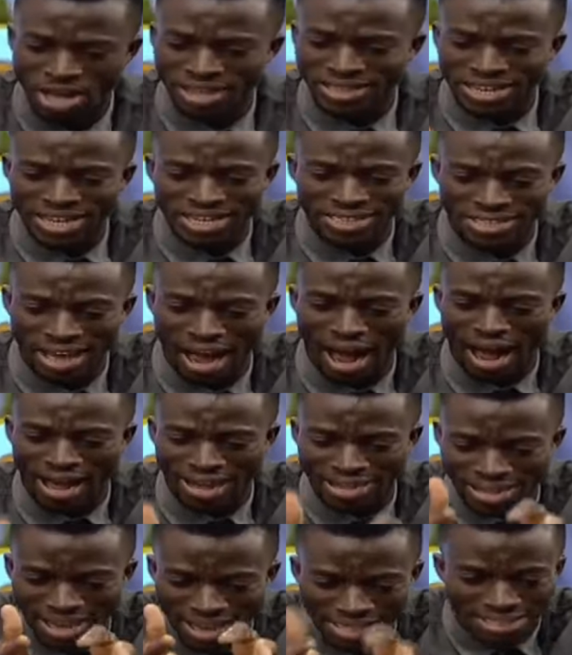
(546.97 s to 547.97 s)
These
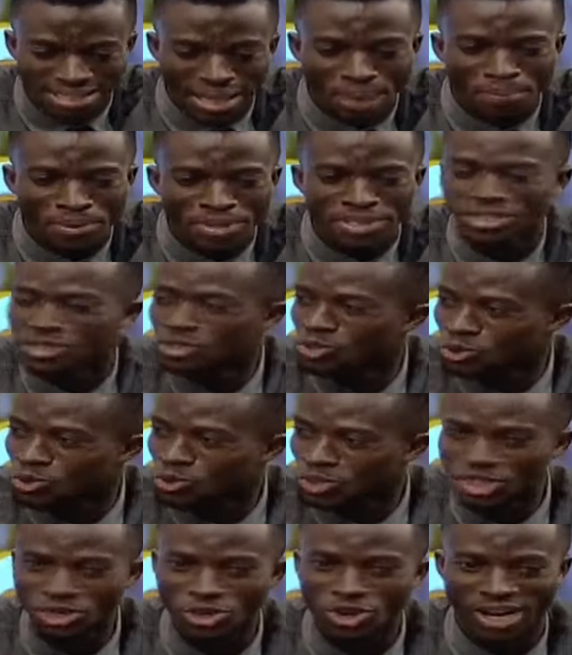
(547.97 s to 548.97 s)
are established
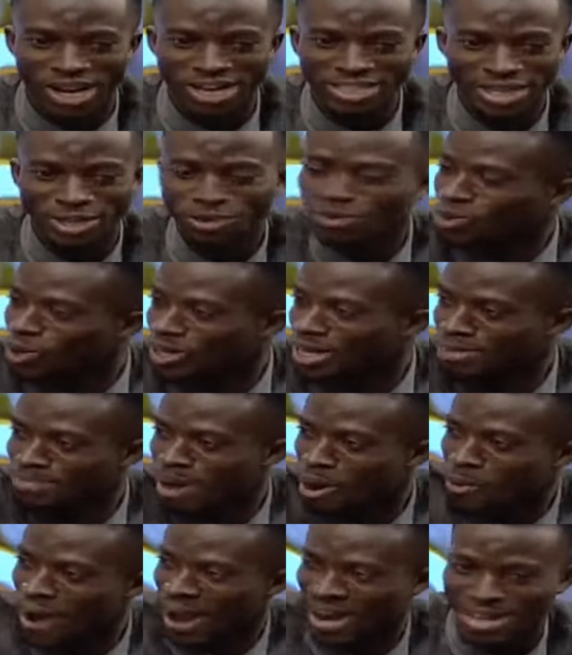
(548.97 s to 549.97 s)
institutions. You can't just throw them
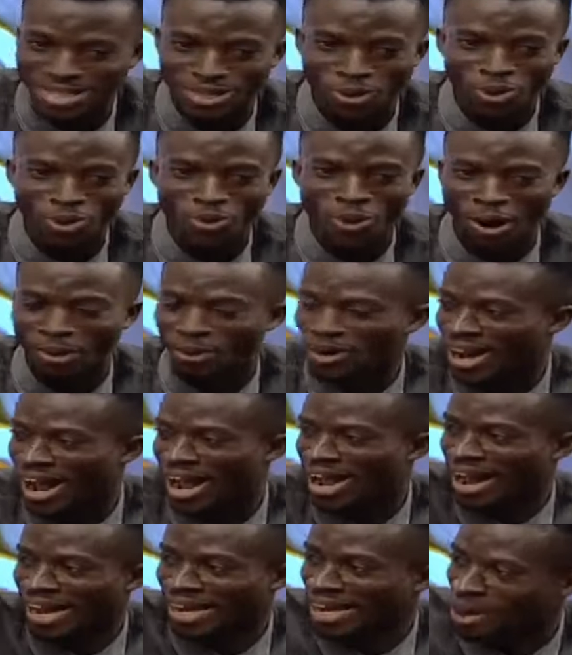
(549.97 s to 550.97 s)
away and ask, oh, no, I'm not
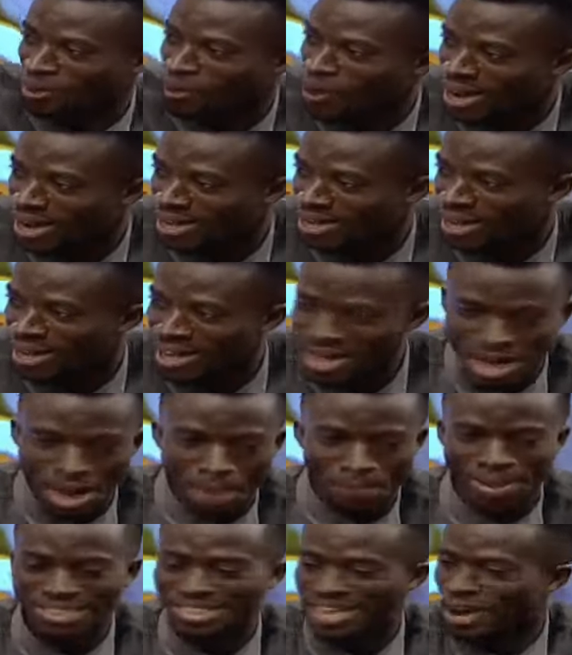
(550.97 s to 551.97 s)
kind of.
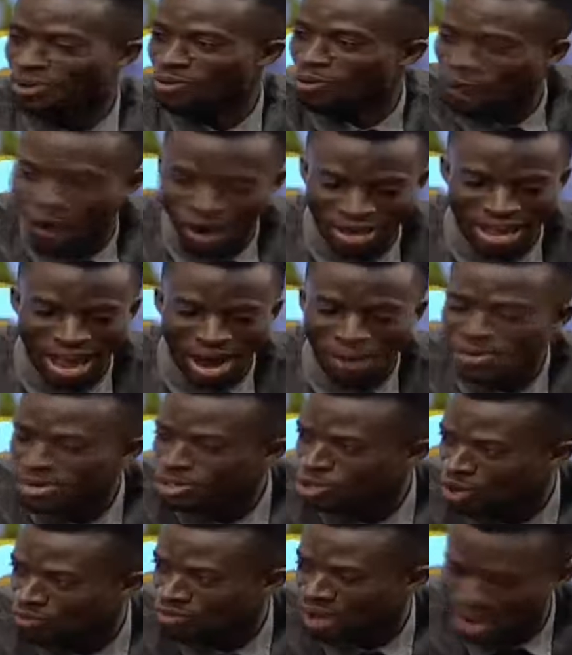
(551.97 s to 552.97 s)
But
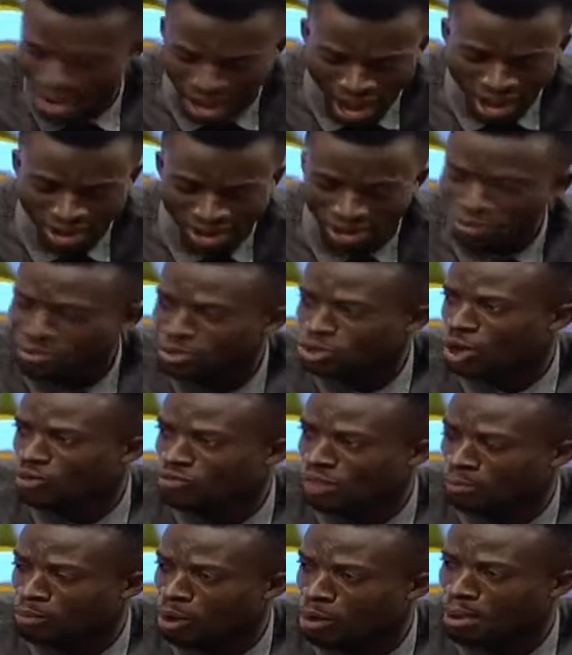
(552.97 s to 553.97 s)
how can we
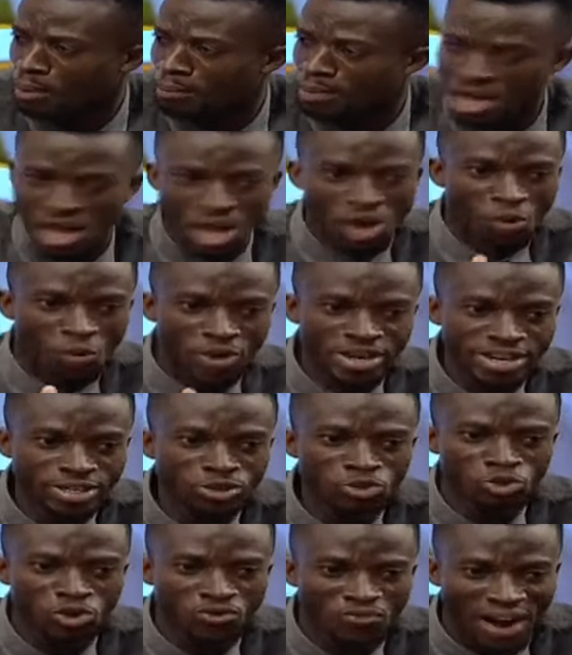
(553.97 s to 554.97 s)
solve the problem? We need
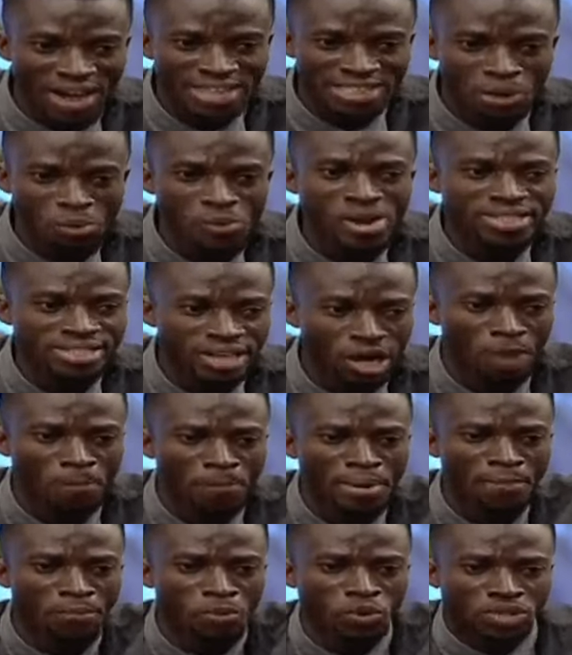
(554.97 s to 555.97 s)
to devise a way, tell
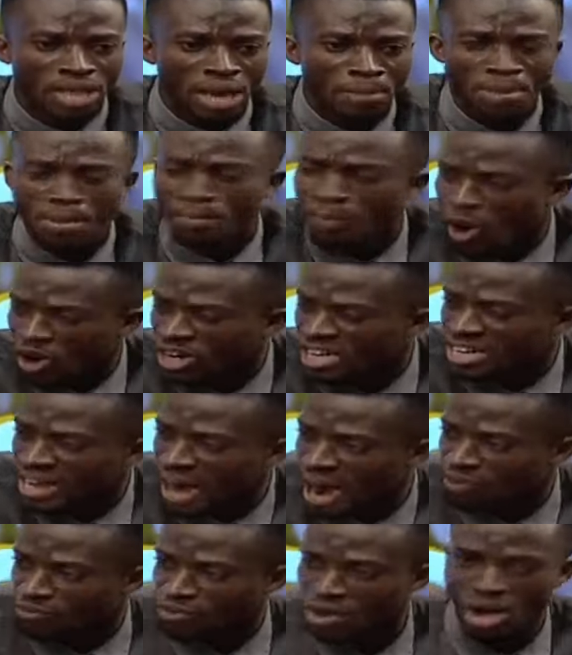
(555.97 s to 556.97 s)
people, say, be bold
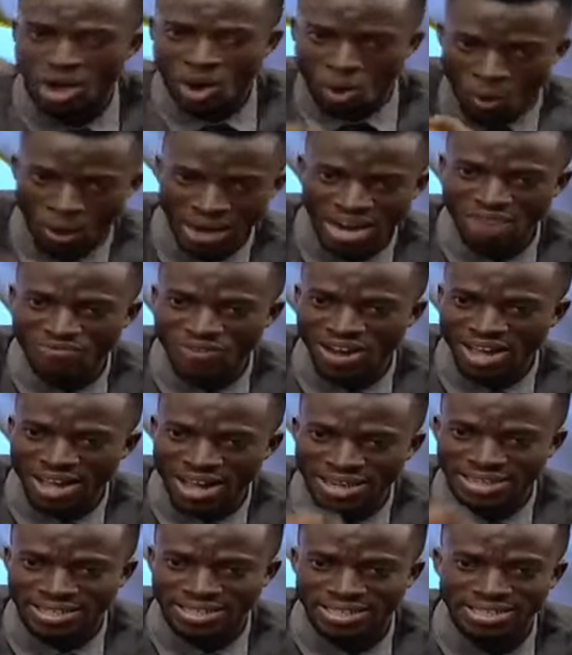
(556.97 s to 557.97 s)
enough. Whenever
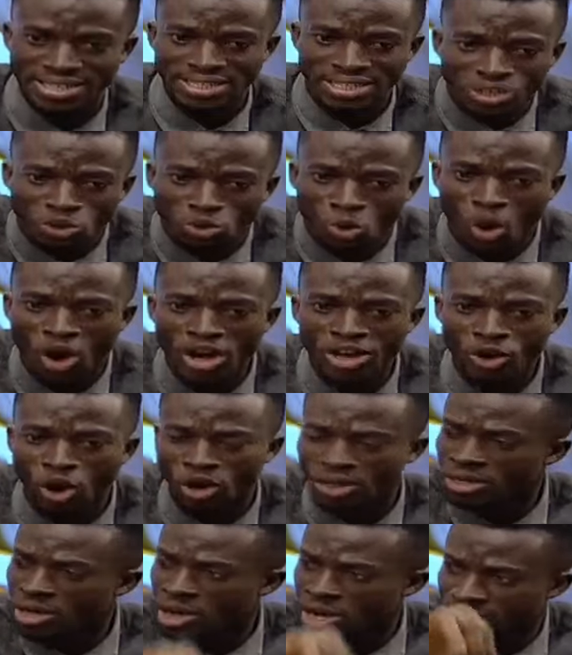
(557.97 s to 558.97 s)
a decision is going
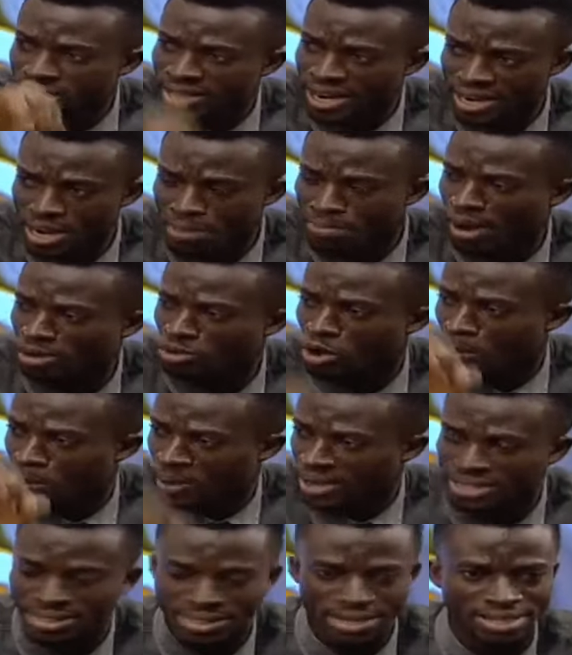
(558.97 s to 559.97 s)
on, taken by your
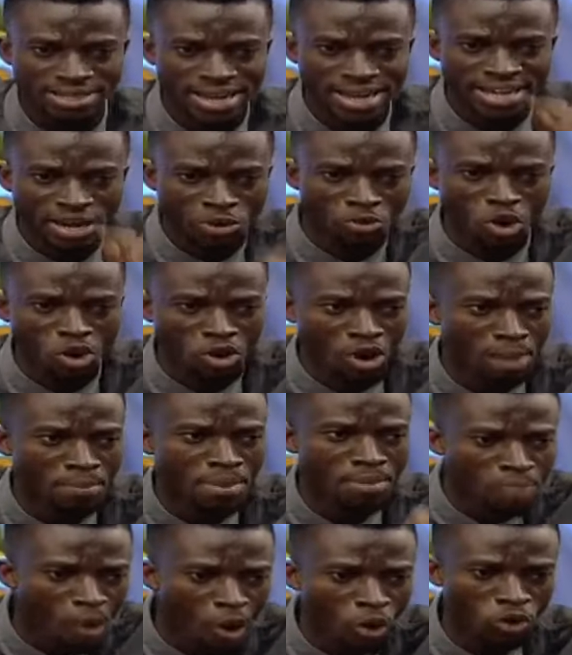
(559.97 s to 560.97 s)
president, and you're wrong,
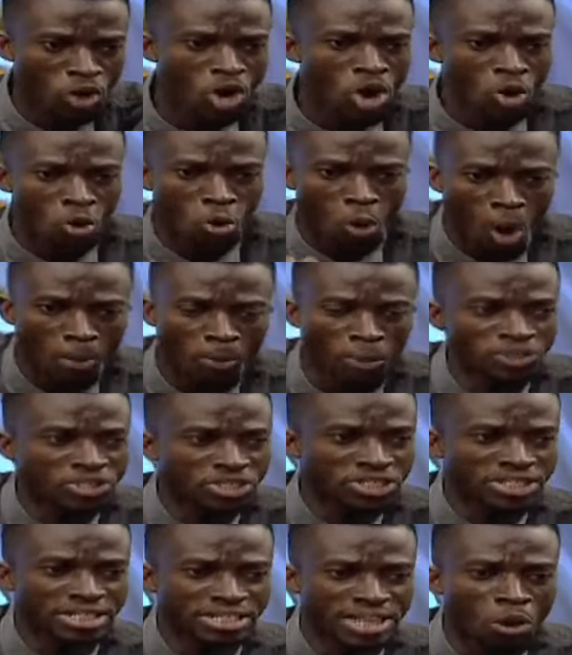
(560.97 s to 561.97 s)
be bold. Who
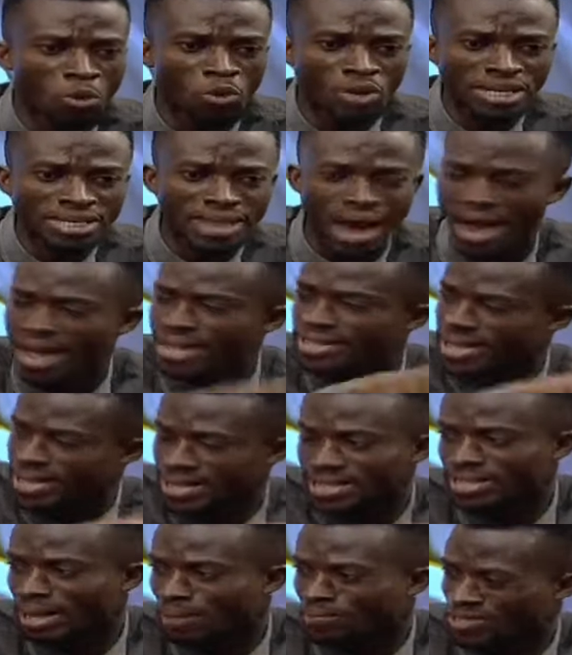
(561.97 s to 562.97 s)
opposition, now will leader, hey,
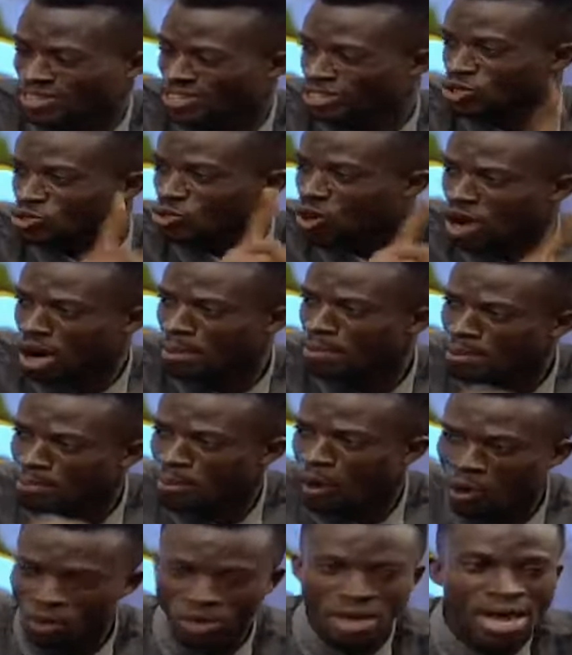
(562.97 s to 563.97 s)
taking something is wrong, be
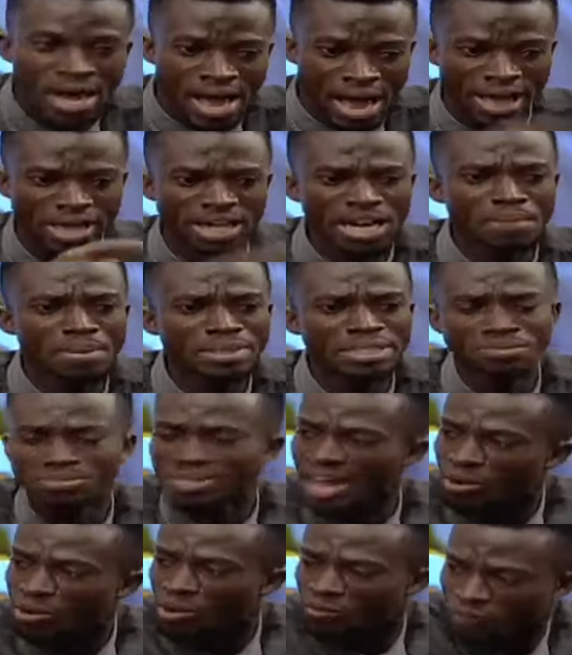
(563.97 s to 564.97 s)
bold. And then everything
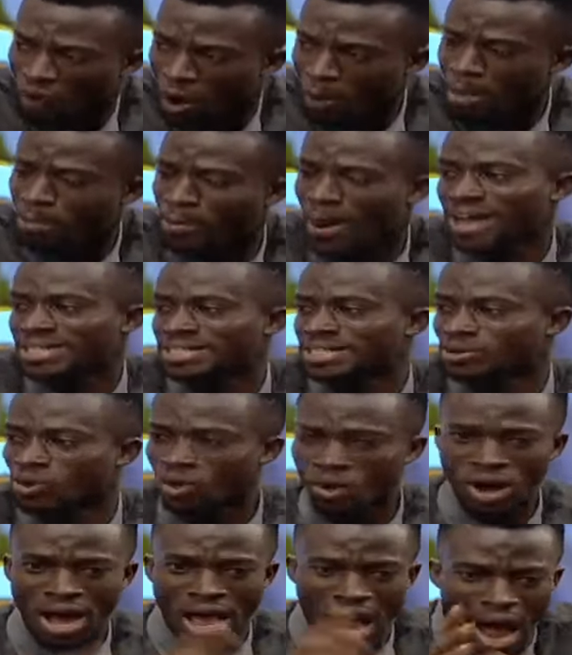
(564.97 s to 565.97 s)
that reform a party,
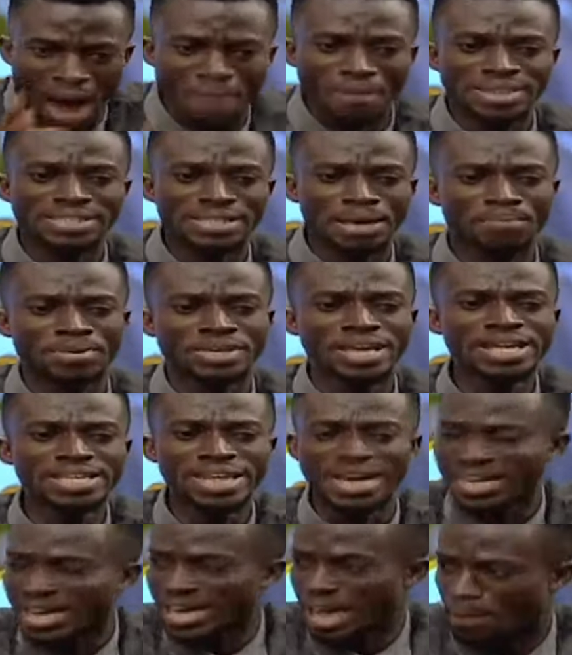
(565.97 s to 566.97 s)
no, I must be,
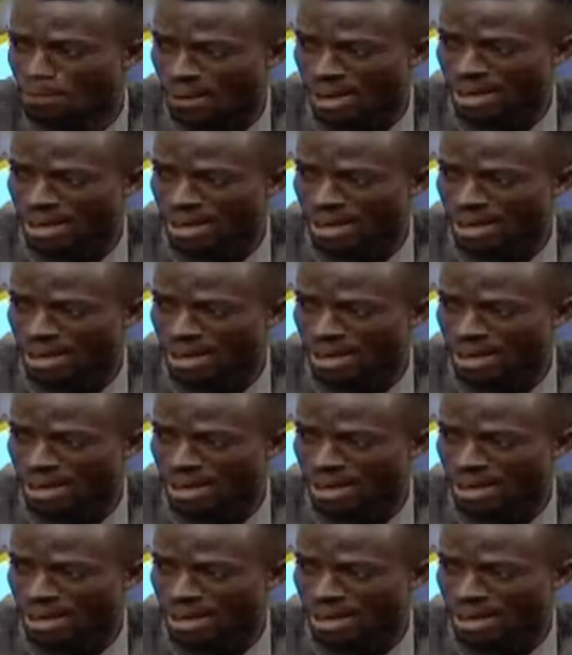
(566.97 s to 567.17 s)
the